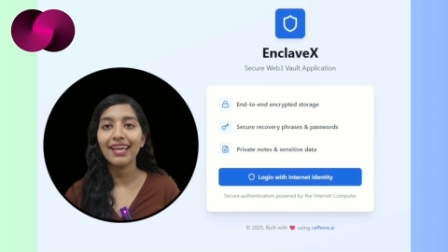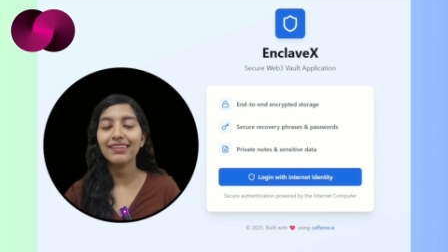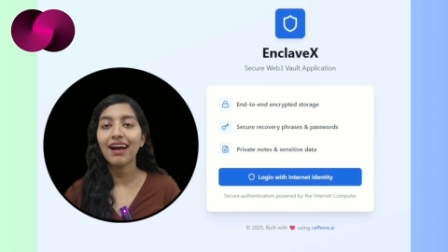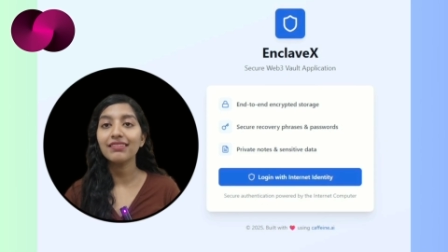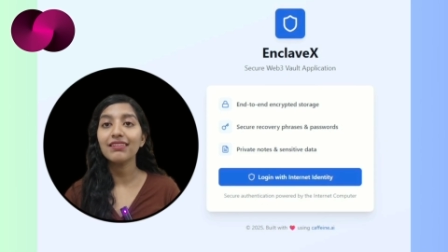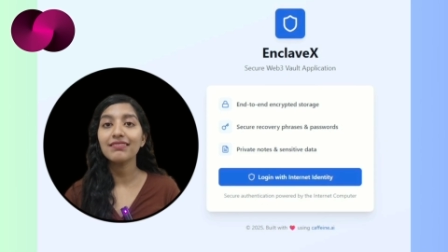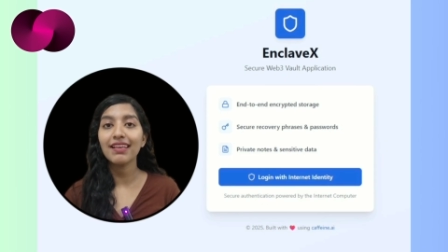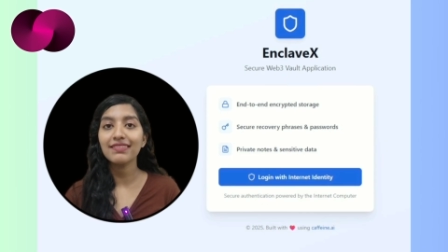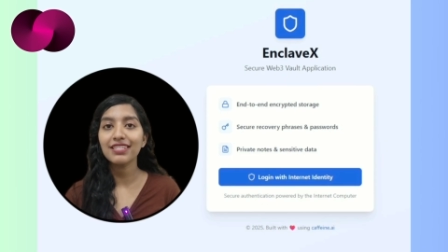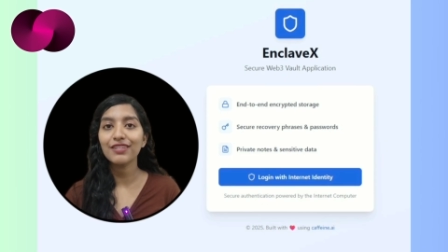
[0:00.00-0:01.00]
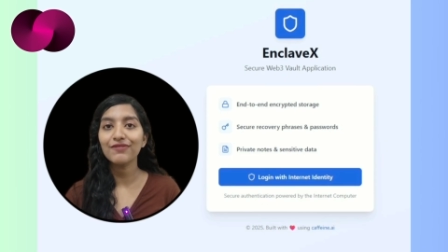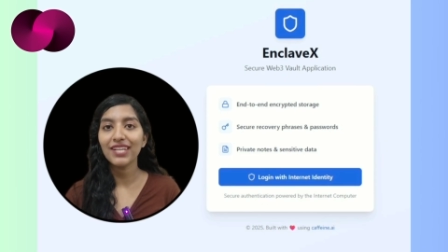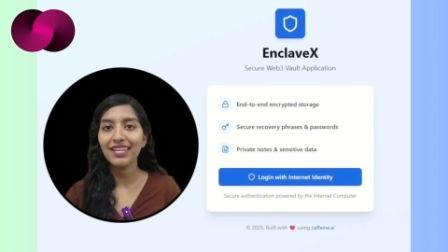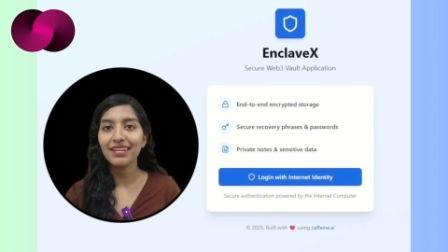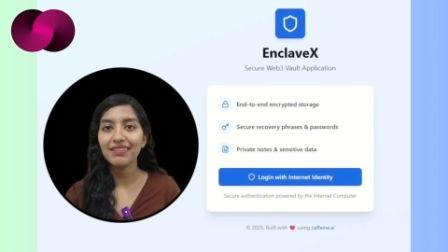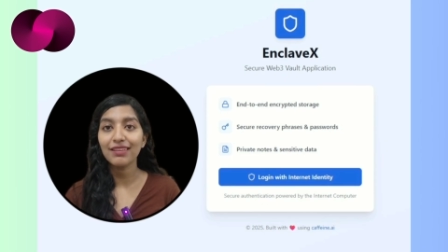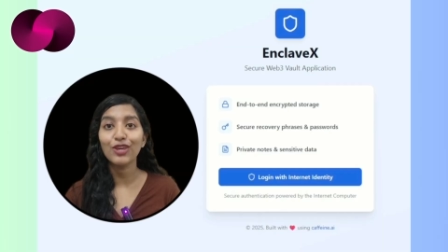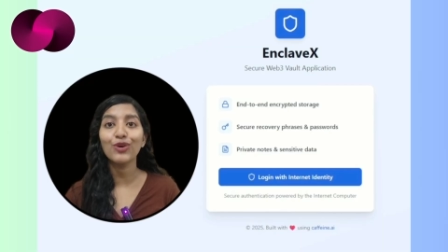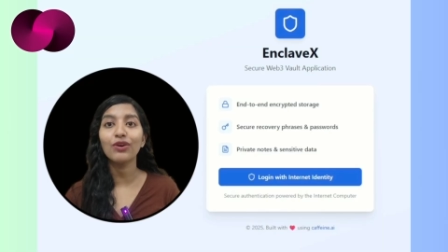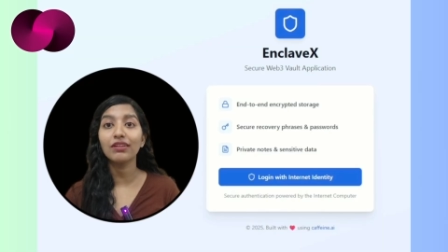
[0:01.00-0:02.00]
and other sensitive data
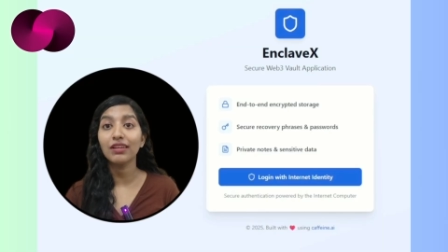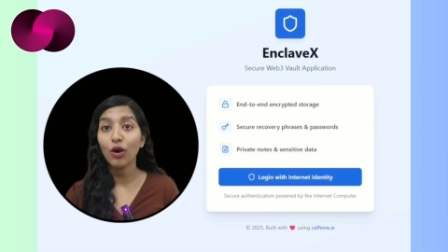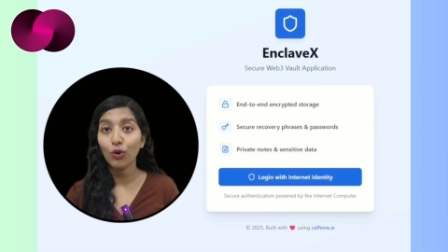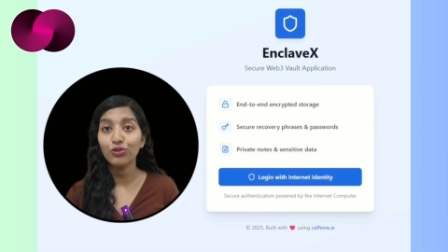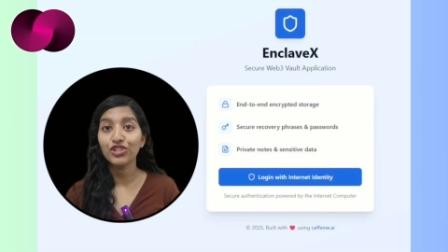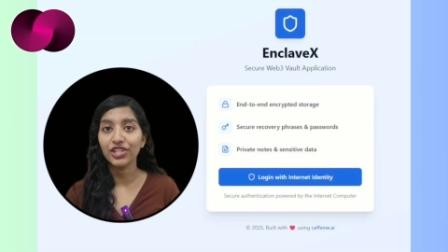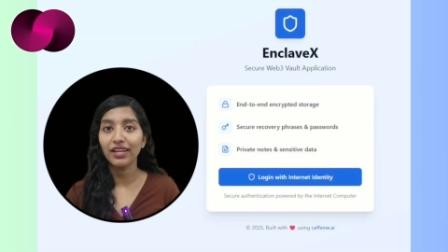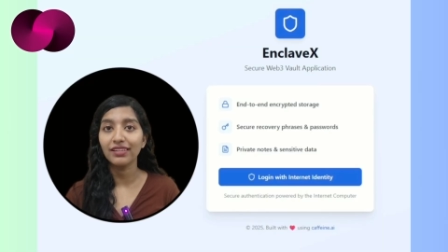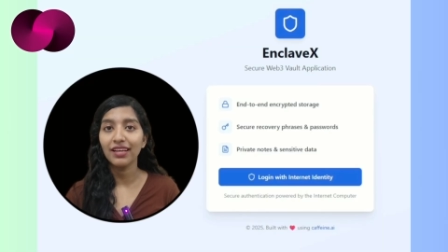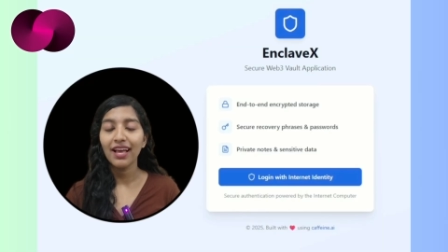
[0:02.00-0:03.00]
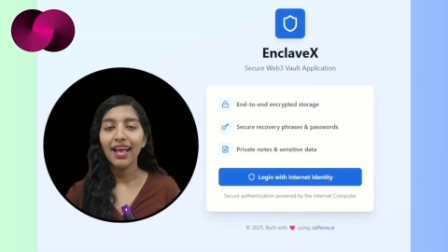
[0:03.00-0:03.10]
securely on chain.